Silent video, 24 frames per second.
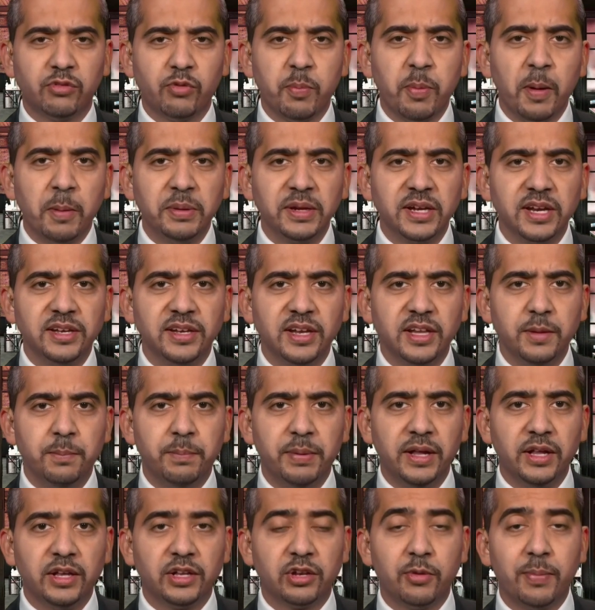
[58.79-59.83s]
Republicans say the
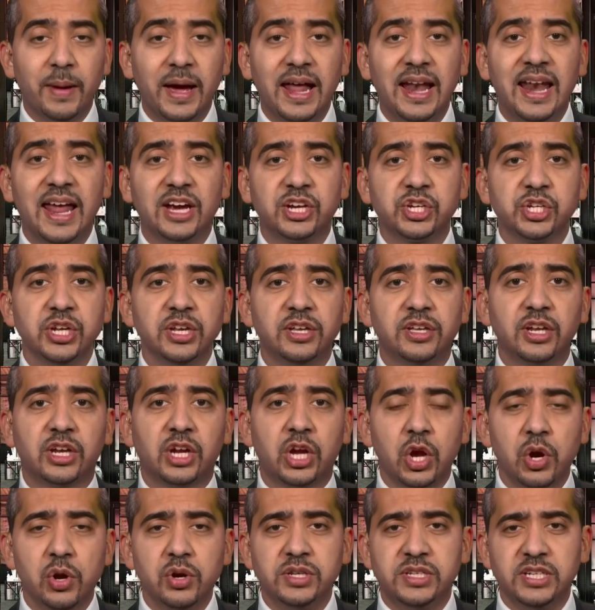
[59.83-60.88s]
bills are about election
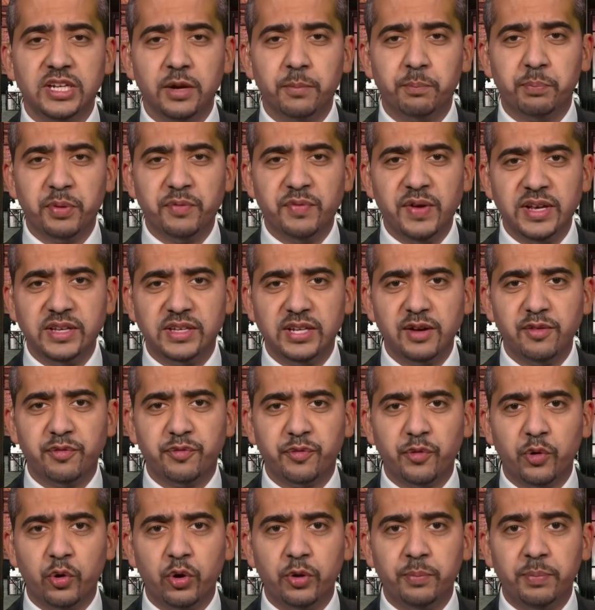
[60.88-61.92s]
security and preventing
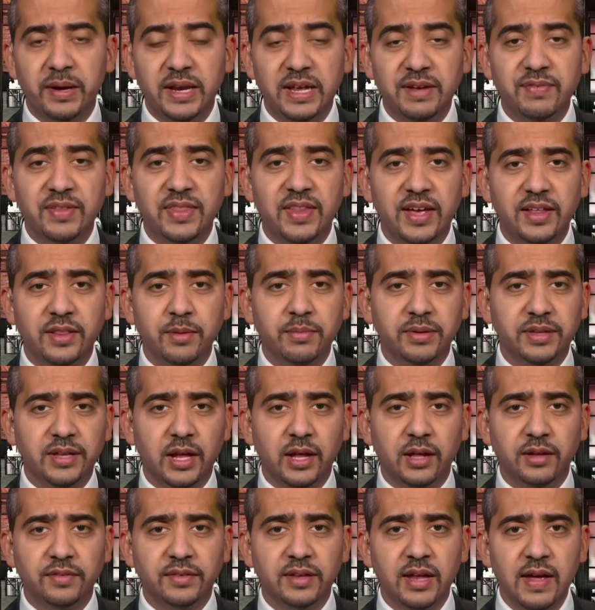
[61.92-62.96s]
fraud, but even they
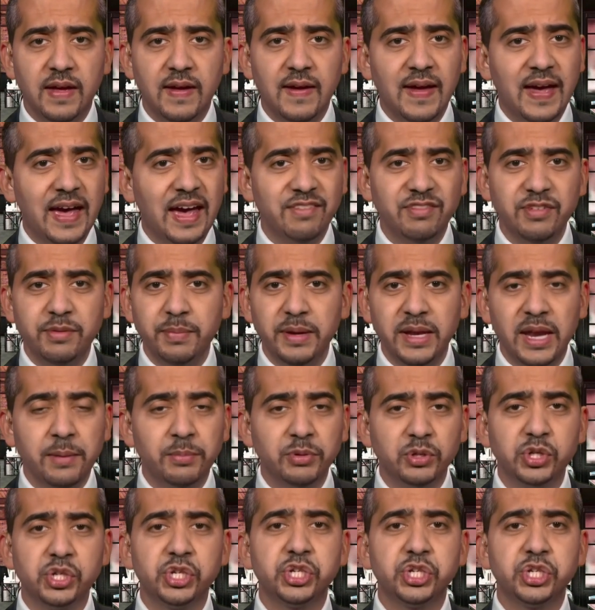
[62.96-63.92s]
themselves haven't been able to